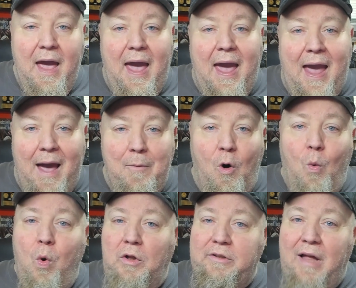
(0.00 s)
Ammo
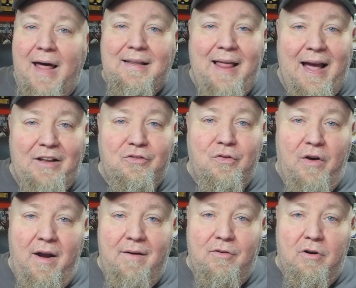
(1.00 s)
will not last
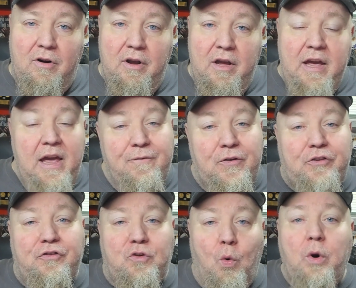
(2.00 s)
forever. If it's
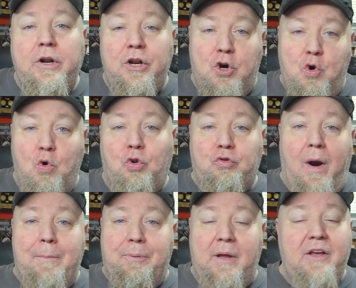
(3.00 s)
stored in a cool,
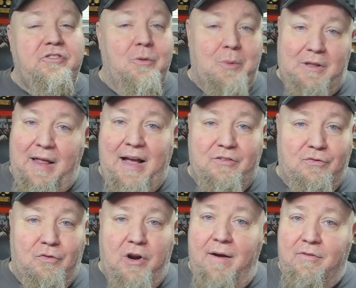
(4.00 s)
dry place, it will last
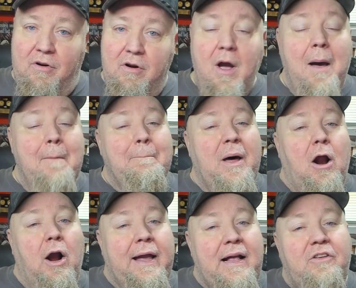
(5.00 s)
forever, but
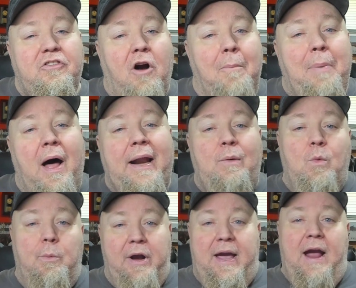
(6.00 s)
against our body
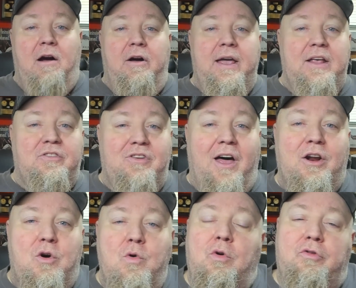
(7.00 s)
when we're carrying is not
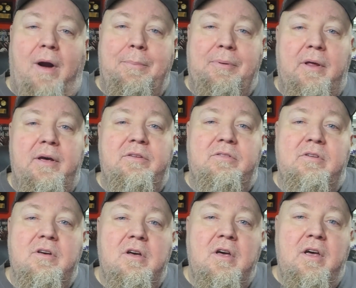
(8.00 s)
a cool, dry place.
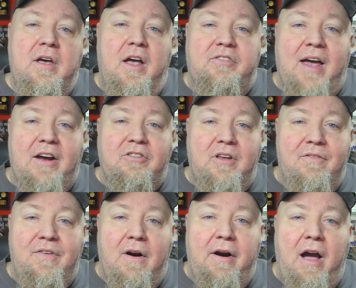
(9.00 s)
It's actually a
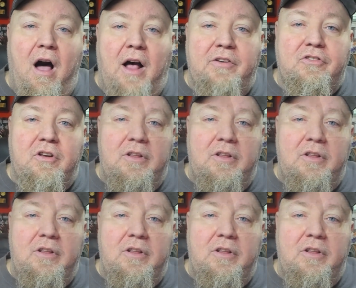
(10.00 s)
very hostile